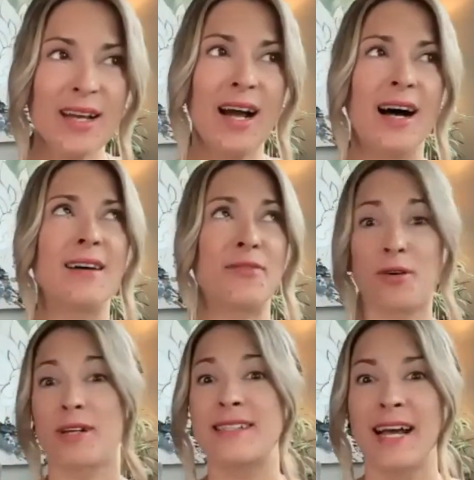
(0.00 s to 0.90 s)
For
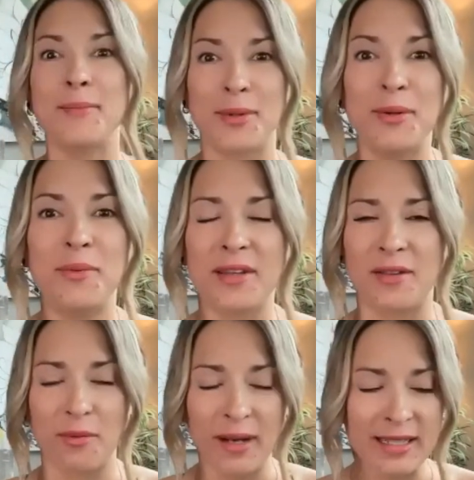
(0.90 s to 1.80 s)
example, with
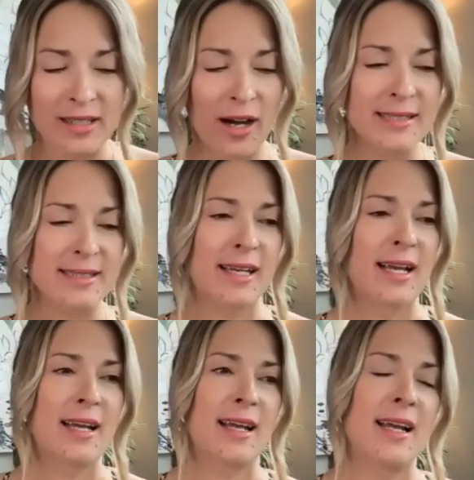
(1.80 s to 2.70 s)
the weight loss,
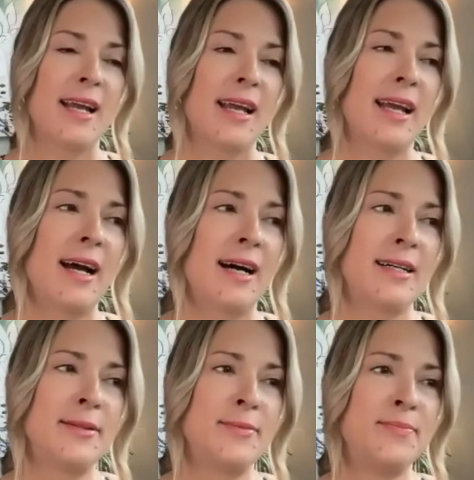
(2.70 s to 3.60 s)

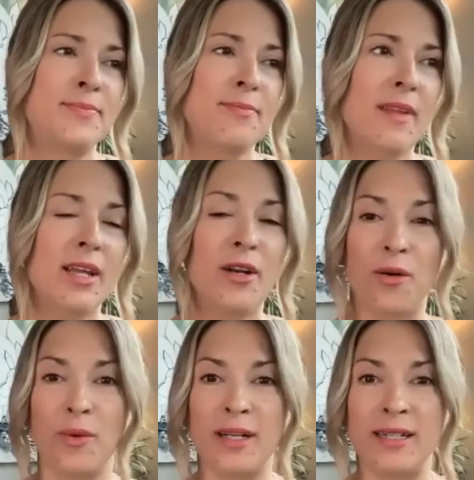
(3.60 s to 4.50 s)

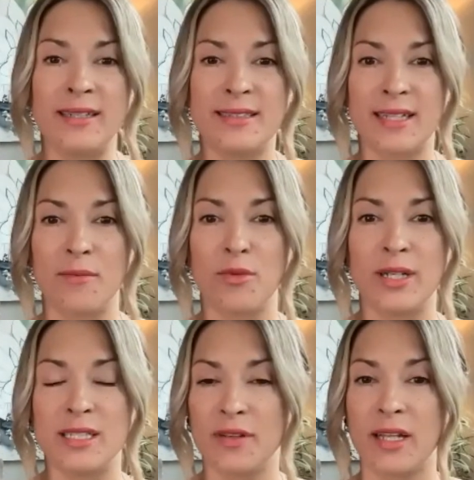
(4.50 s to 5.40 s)
when someone
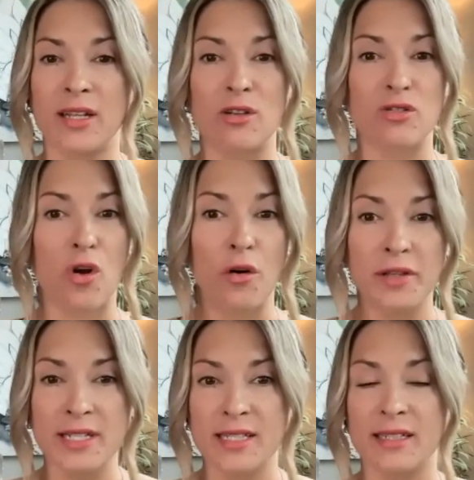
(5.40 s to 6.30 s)
is feeling there's all
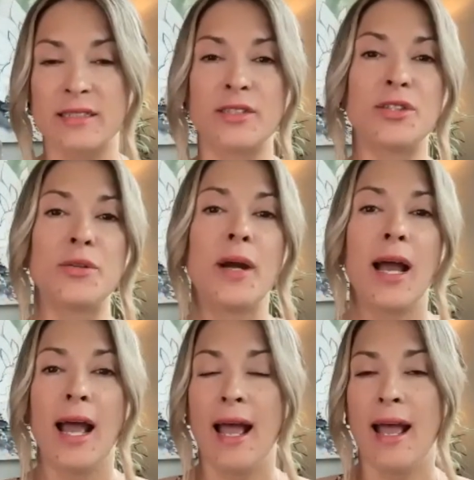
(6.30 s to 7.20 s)
these things to do,
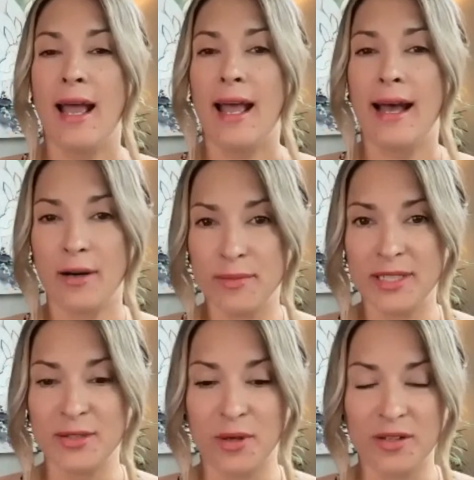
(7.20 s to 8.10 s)
help me
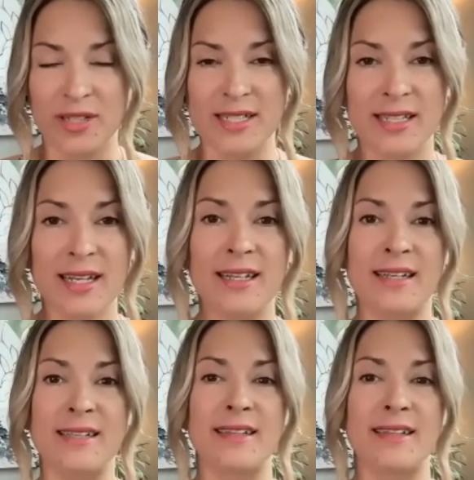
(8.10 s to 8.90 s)
do all these things.